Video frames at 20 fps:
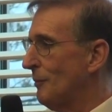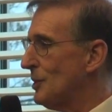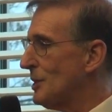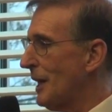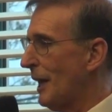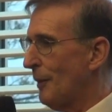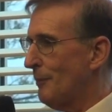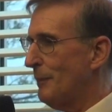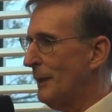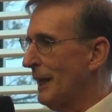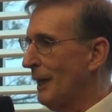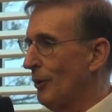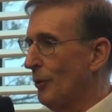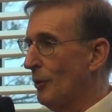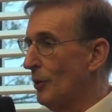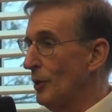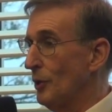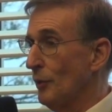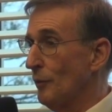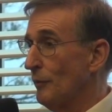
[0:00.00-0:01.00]
was happening
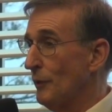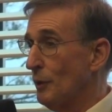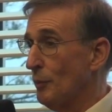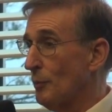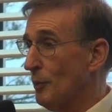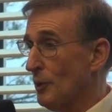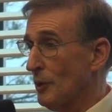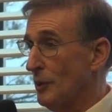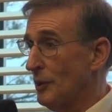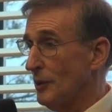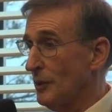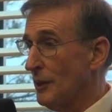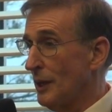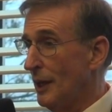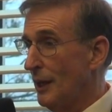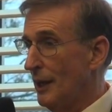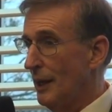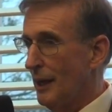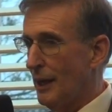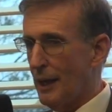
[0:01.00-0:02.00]
all over the world,
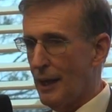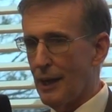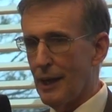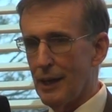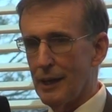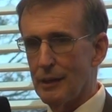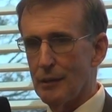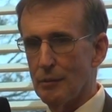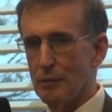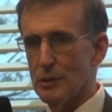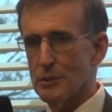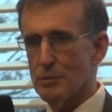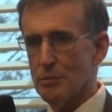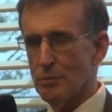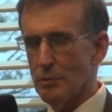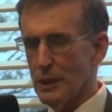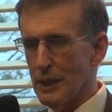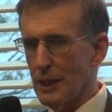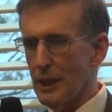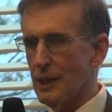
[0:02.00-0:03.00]
and it was
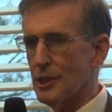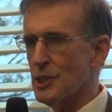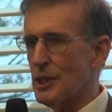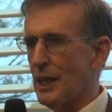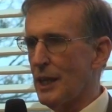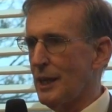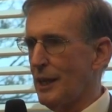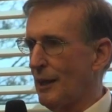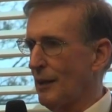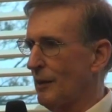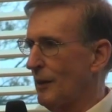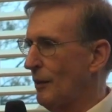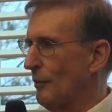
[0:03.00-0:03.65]
really exciting.